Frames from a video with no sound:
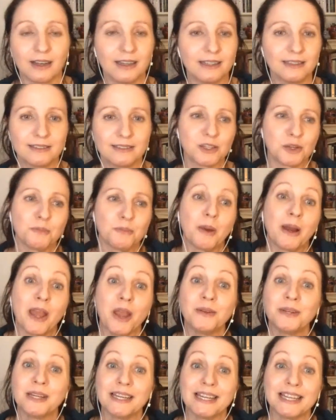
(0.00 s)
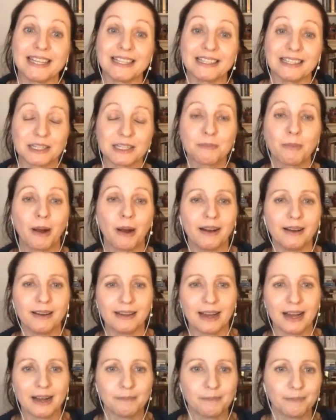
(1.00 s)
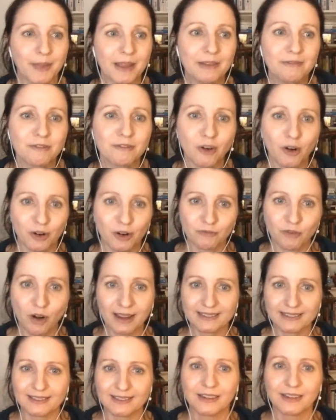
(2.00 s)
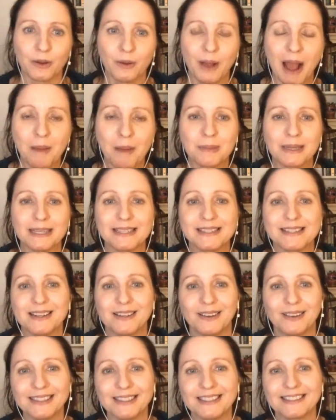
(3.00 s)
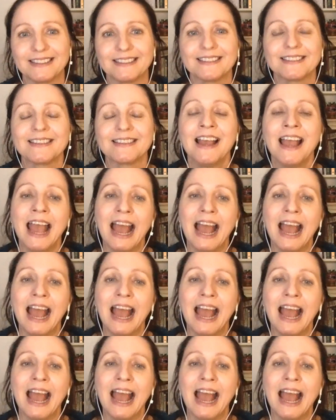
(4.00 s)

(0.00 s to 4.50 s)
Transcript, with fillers: I do my own in English, but um, in foreign rights, you know, happy to license.